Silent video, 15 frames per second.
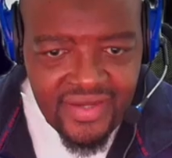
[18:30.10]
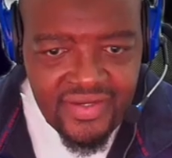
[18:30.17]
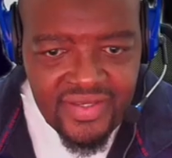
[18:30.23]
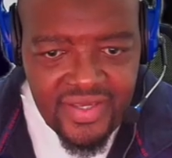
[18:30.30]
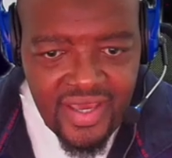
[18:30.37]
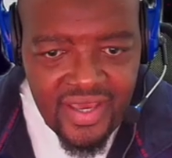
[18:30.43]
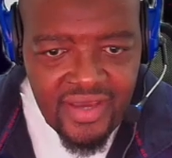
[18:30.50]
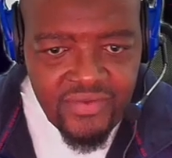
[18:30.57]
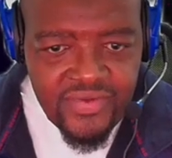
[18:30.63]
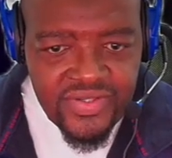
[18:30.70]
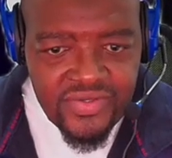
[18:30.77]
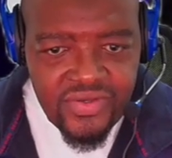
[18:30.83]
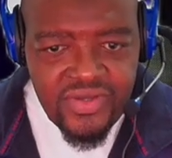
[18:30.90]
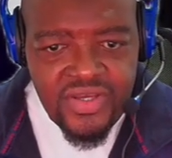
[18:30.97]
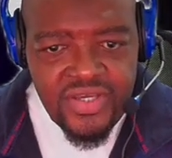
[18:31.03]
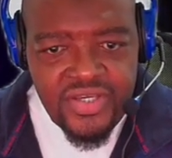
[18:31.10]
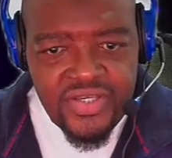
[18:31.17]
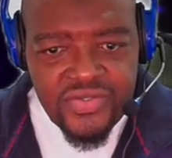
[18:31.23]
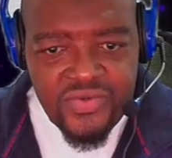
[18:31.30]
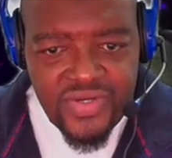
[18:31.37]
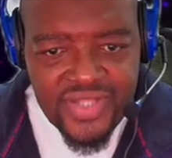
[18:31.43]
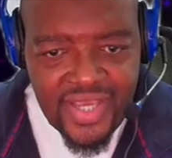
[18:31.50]
then here
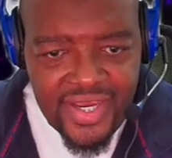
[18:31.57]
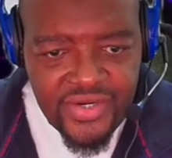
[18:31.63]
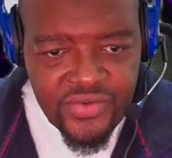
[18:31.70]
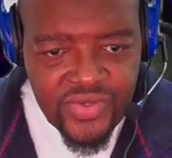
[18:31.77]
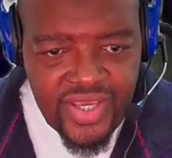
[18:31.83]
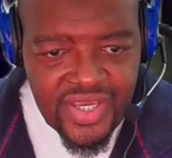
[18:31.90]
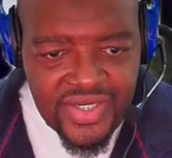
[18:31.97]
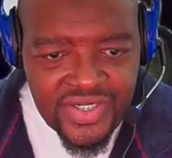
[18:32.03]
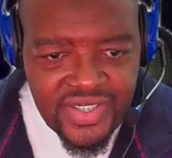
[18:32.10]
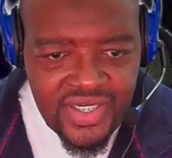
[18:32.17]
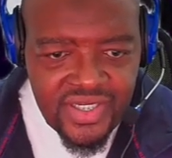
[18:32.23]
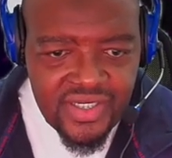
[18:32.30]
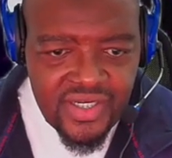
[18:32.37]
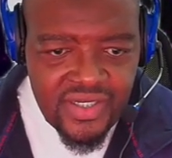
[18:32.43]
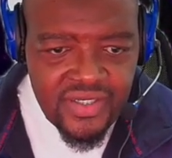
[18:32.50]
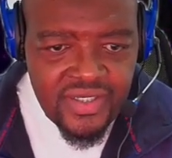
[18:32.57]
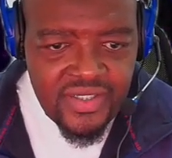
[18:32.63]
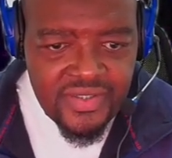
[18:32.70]
he's got education